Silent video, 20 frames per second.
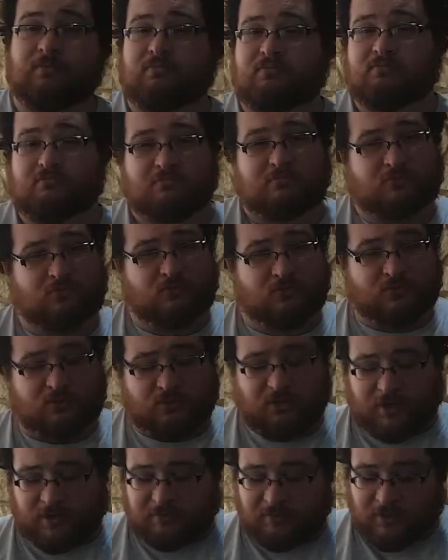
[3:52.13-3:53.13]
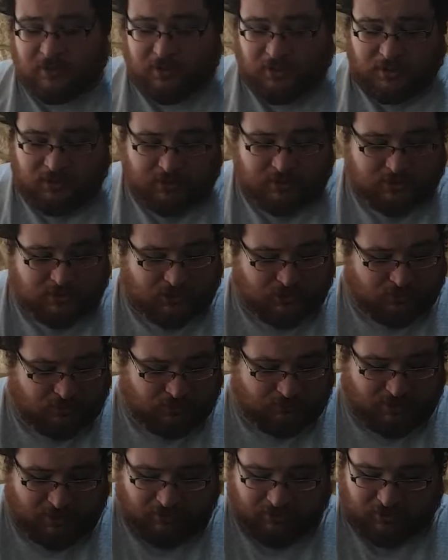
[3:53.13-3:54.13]
It's great. So
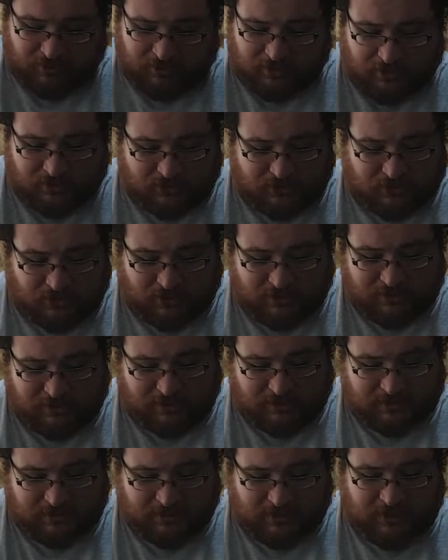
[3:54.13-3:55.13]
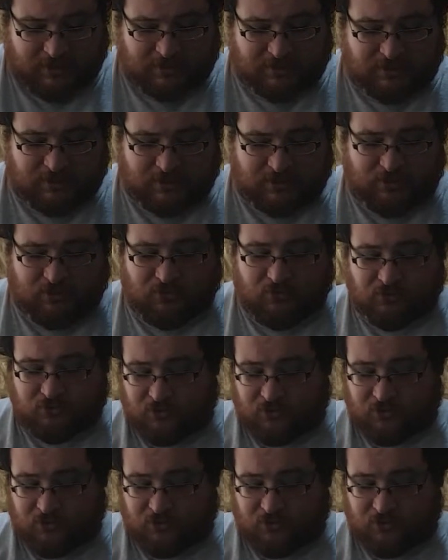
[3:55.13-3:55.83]
comparing sizes against these two controllers,